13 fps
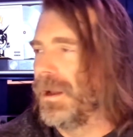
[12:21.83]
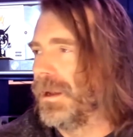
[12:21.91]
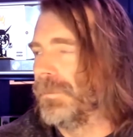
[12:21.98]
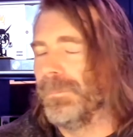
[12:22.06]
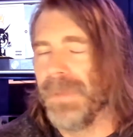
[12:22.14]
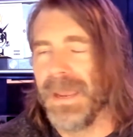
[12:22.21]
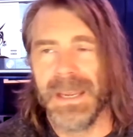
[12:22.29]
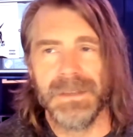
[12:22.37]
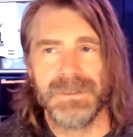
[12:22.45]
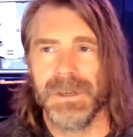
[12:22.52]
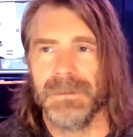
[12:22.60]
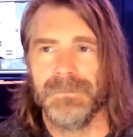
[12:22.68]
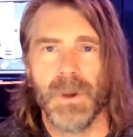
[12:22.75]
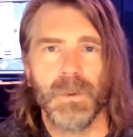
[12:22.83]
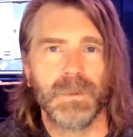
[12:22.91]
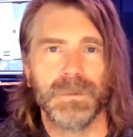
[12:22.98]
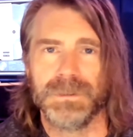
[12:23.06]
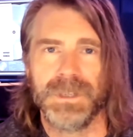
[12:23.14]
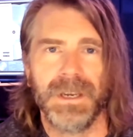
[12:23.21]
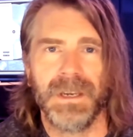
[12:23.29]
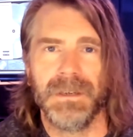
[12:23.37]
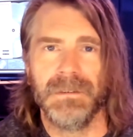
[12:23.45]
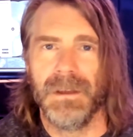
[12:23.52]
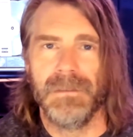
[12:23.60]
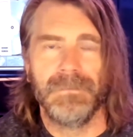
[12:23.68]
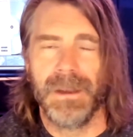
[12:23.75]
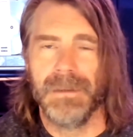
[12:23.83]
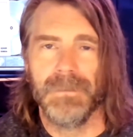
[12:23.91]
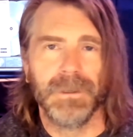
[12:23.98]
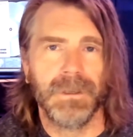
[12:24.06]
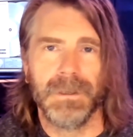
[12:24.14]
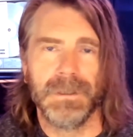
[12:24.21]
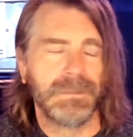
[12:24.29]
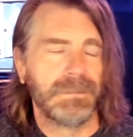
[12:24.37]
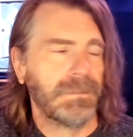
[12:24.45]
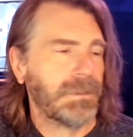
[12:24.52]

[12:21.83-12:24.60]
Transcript: amazing vocal chain I've ever heard.